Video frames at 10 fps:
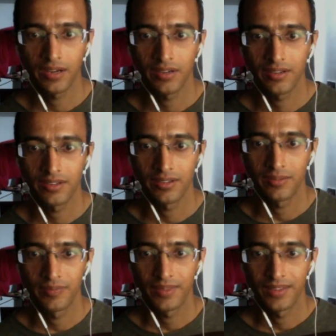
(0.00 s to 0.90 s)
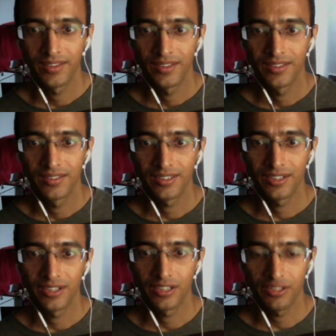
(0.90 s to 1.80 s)
And
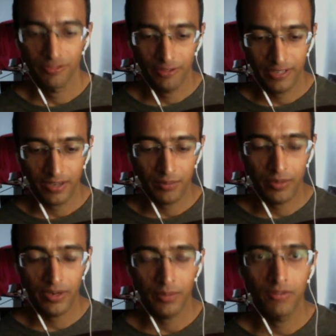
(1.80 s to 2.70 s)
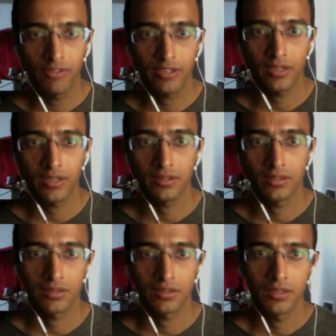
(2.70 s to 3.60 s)
if we feel comfortable, we can
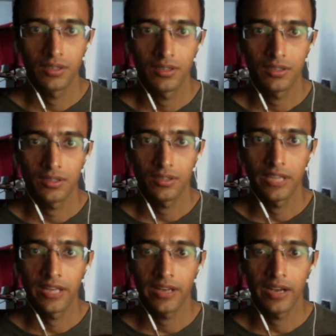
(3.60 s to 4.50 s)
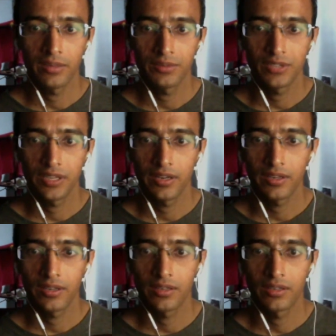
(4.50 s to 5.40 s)
then end up
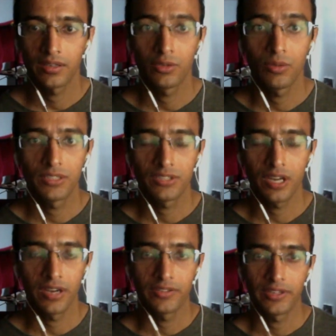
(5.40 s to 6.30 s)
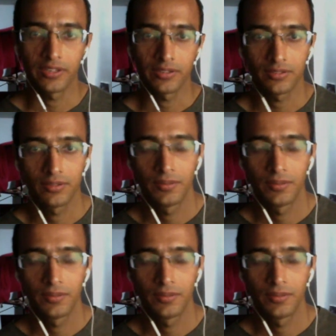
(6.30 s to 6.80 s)
sharing, much harder things.